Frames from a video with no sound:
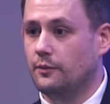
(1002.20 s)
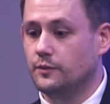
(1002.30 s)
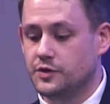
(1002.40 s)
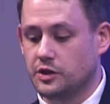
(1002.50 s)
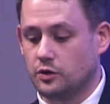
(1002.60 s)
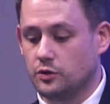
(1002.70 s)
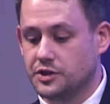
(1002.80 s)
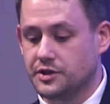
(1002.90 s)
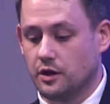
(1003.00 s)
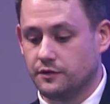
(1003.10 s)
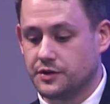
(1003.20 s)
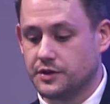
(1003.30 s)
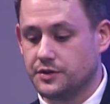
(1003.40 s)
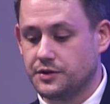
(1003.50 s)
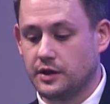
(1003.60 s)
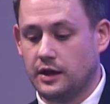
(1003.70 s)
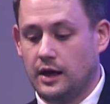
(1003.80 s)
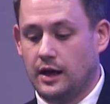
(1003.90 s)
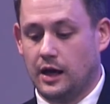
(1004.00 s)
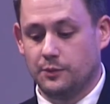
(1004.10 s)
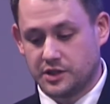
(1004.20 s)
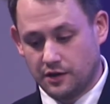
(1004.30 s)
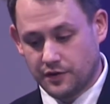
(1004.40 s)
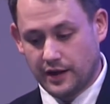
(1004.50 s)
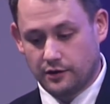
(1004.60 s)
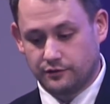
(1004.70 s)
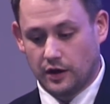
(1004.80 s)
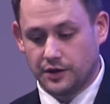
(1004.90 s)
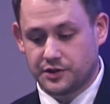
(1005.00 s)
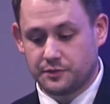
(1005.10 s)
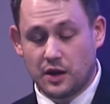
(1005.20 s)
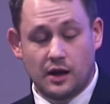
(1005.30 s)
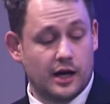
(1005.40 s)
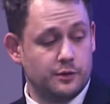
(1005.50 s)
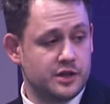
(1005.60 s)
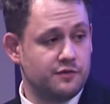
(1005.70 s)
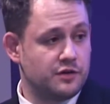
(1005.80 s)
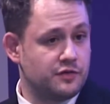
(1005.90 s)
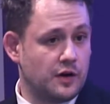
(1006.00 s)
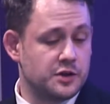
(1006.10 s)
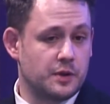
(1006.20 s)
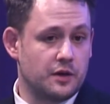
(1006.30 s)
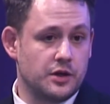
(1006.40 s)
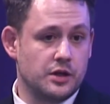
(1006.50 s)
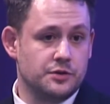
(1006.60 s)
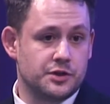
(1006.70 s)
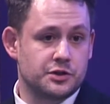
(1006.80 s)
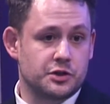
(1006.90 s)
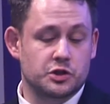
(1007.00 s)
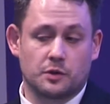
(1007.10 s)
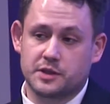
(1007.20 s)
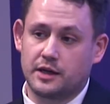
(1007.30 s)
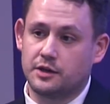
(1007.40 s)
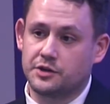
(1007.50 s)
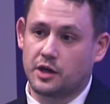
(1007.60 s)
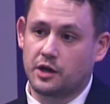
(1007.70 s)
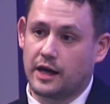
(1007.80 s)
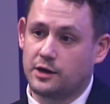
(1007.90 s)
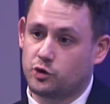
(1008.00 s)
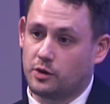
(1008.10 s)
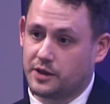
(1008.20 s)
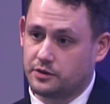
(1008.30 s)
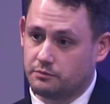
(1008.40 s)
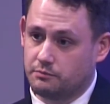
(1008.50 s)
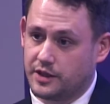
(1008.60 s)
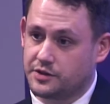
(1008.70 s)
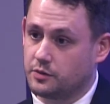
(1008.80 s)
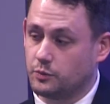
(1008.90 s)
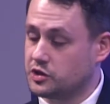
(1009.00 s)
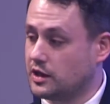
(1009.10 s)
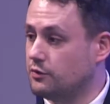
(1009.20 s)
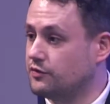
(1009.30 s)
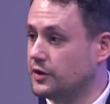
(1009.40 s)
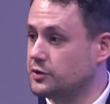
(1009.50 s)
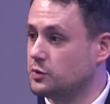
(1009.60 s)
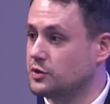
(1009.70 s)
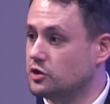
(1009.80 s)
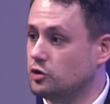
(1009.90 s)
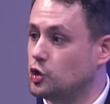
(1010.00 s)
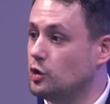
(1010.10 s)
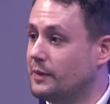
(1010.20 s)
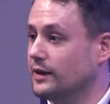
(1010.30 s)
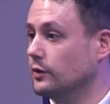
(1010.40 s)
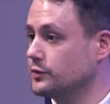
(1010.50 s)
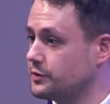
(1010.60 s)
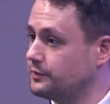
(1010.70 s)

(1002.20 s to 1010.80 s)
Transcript: security services, and was given that advice. And he was even advised by other users to stop taking psychiatric medicine, which they referred to as Jew pills.